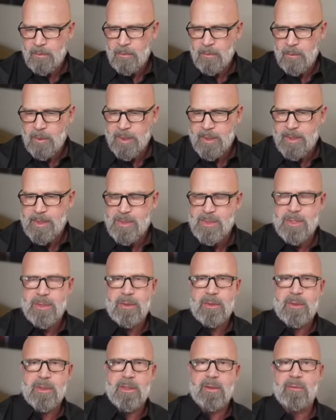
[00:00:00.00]
what it is that
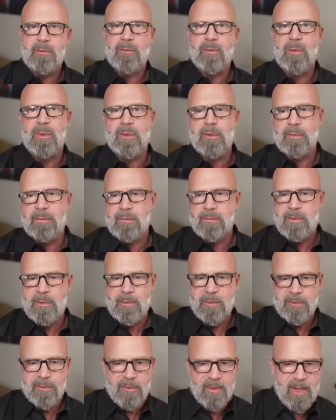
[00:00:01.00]
you're looking for
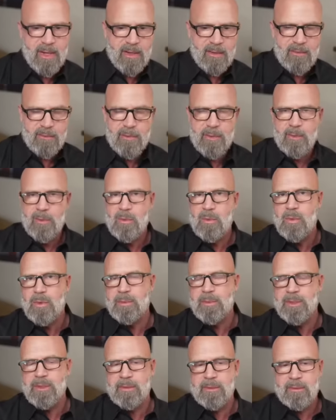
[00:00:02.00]
from a friend, from a
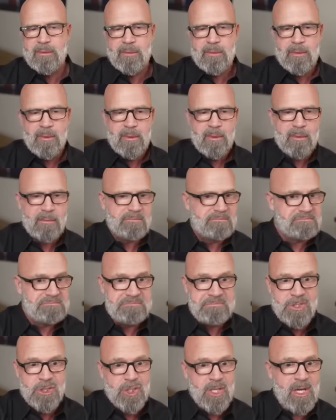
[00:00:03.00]
woman,
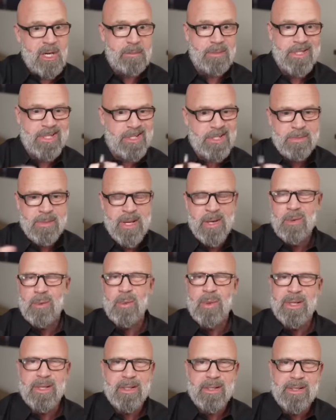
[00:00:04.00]
job. It doesn't matter
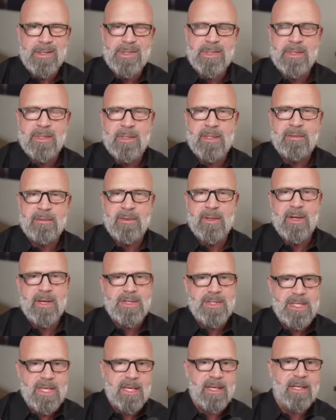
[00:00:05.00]
what it is in life,
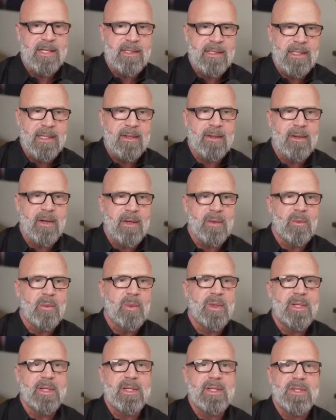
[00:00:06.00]
guys. Get clear on
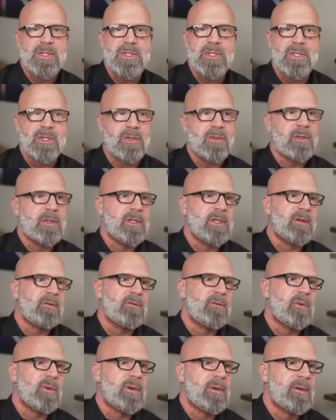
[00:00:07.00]
what it is that you're looking
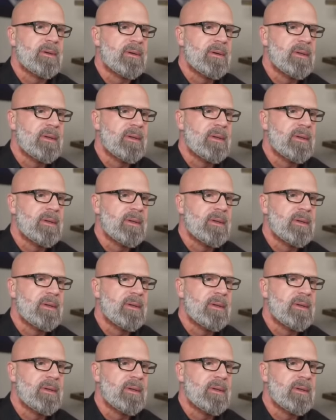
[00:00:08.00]
for.